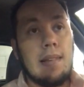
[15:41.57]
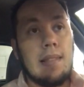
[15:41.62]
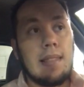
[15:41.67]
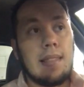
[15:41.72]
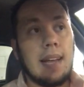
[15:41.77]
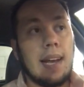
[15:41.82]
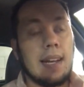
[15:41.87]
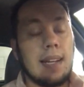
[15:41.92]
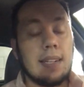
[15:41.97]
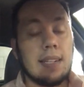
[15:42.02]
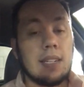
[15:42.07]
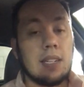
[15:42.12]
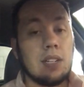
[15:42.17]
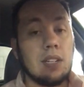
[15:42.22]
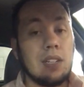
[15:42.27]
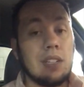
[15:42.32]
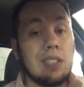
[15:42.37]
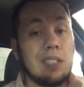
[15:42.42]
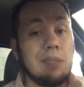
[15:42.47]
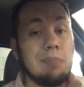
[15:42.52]
that
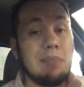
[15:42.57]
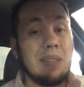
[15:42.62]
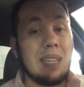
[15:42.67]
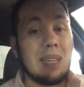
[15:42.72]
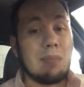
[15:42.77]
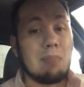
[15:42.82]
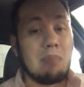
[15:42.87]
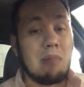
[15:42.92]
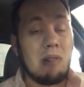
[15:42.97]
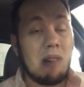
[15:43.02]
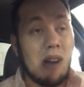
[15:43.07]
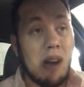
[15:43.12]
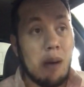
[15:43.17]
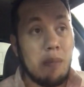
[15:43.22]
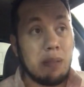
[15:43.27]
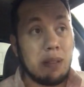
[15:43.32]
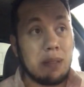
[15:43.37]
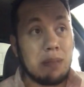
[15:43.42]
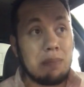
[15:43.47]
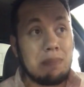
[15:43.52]
could be a
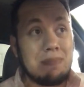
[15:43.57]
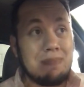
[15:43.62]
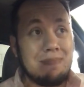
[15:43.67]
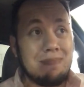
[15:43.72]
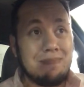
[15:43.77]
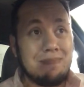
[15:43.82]
problem.